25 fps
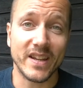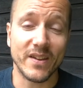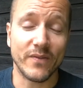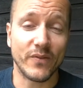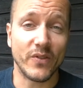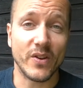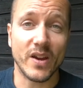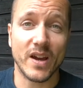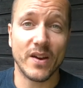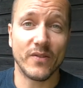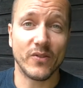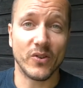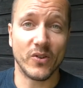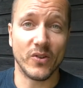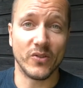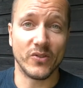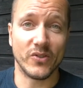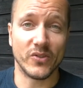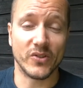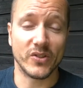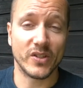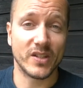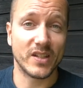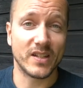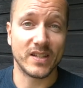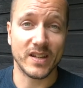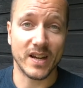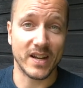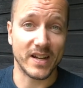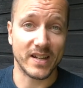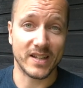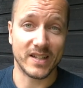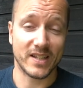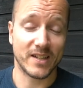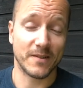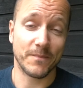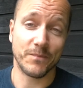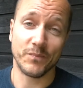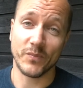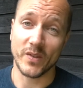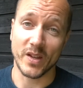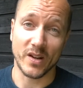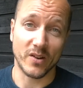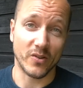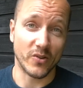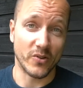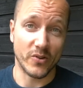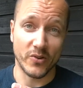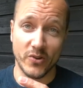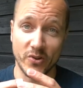if you have other sites that
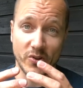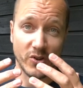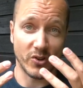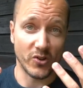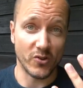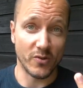are earning